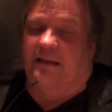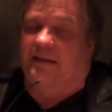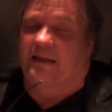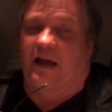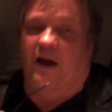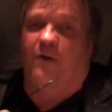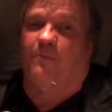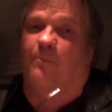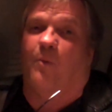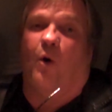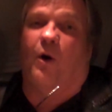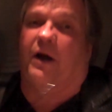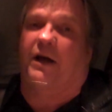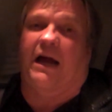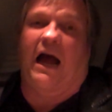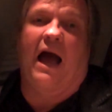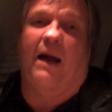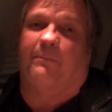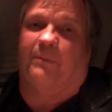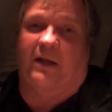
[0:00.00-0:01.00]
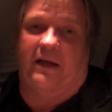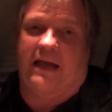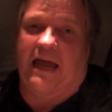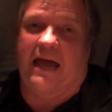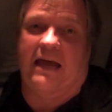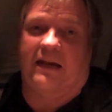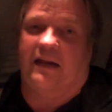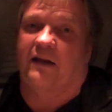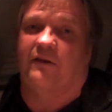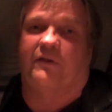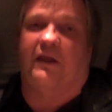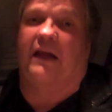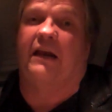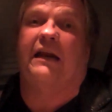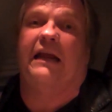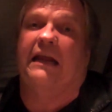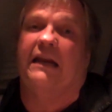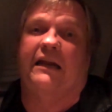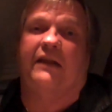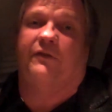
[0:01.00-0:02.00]
they're more complicated than
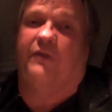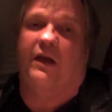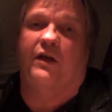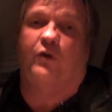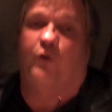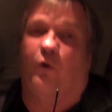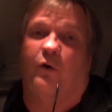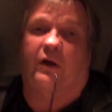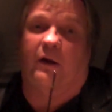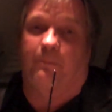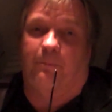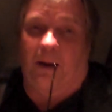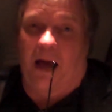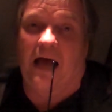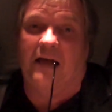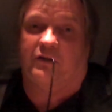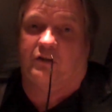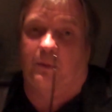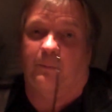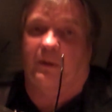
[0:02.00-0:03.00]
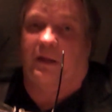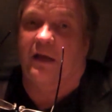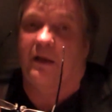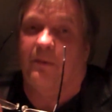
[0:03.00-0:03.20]
anything you could possibly